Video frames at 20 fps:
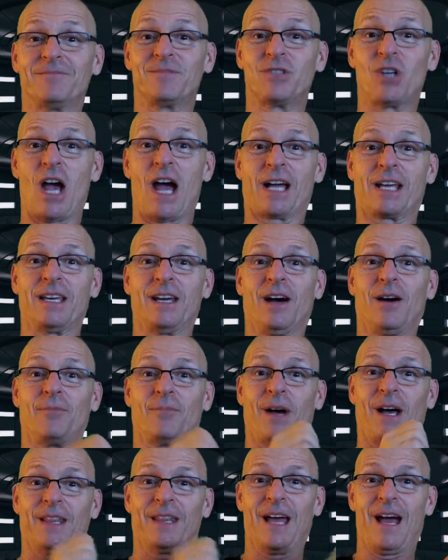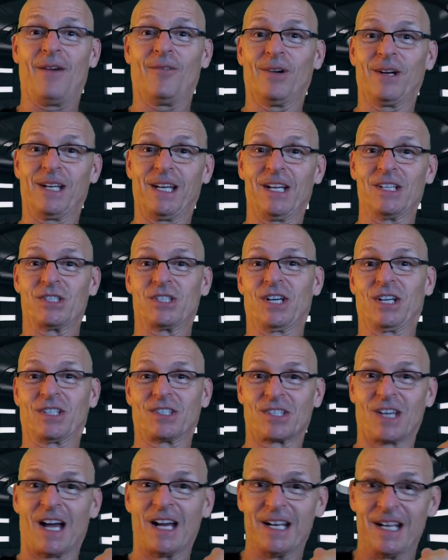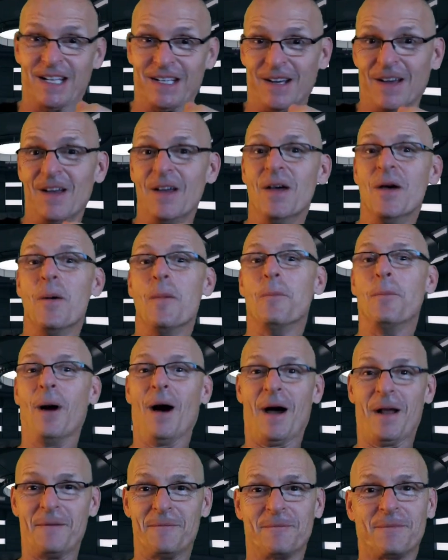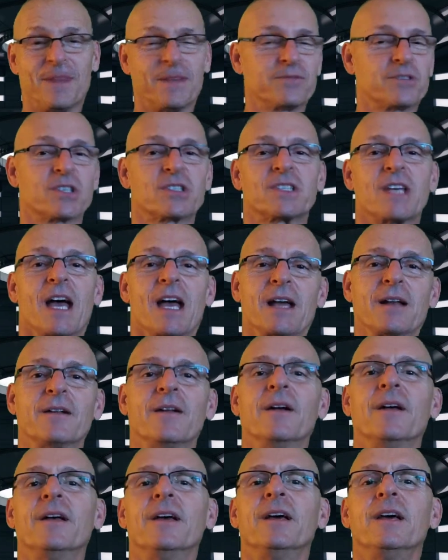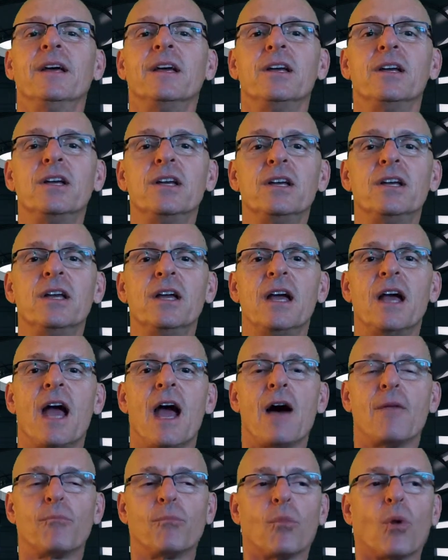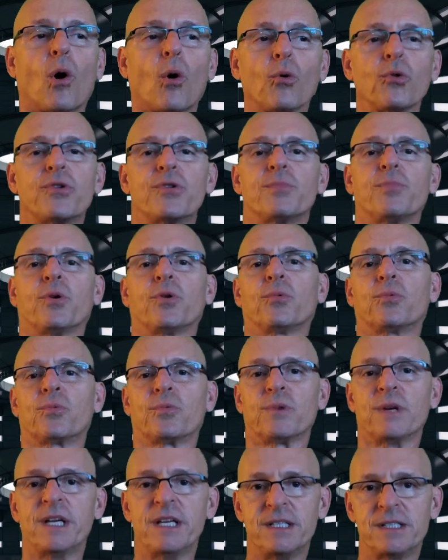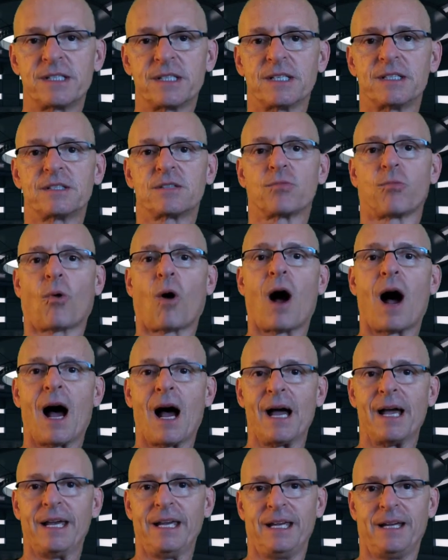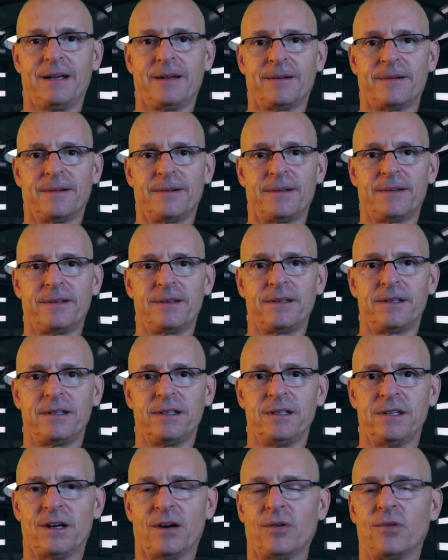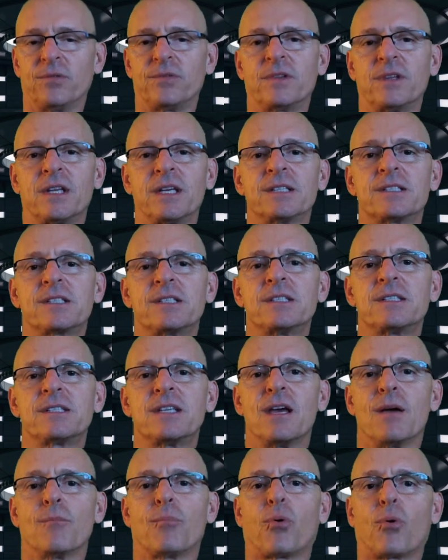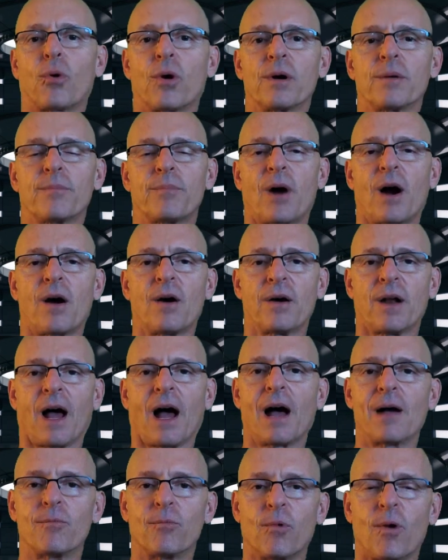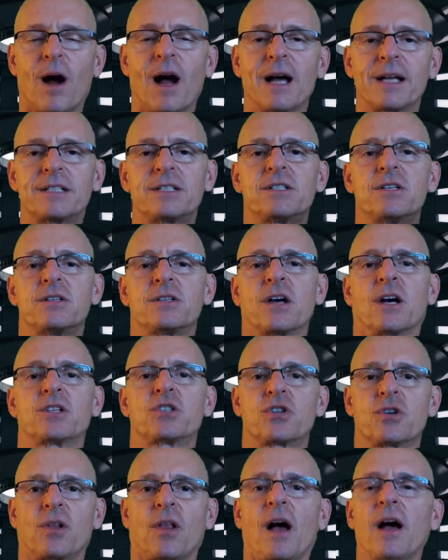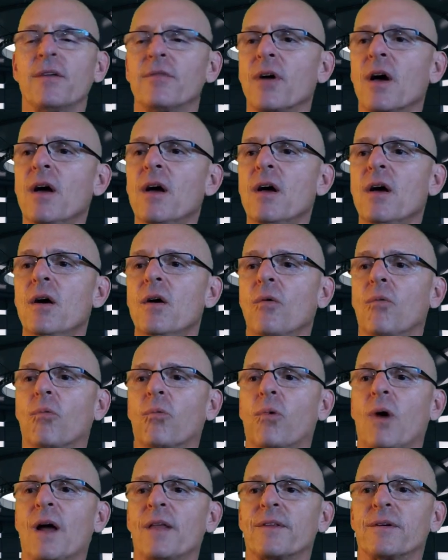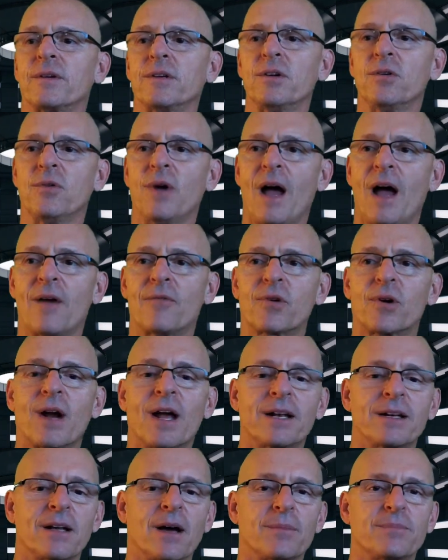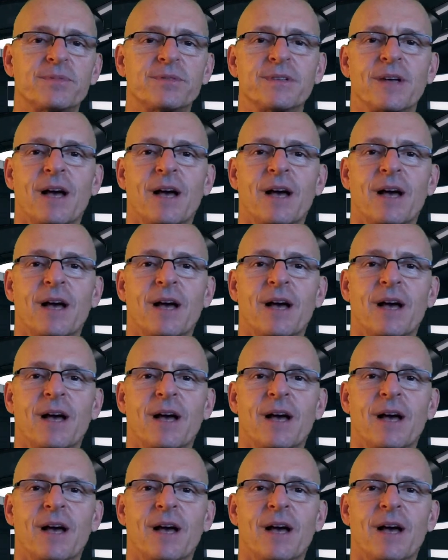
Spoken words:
jack you up on that one and get you excited. But I'm just saying, have multiple reasons why. This is the important part. I want to touch your life. Whether you ever end up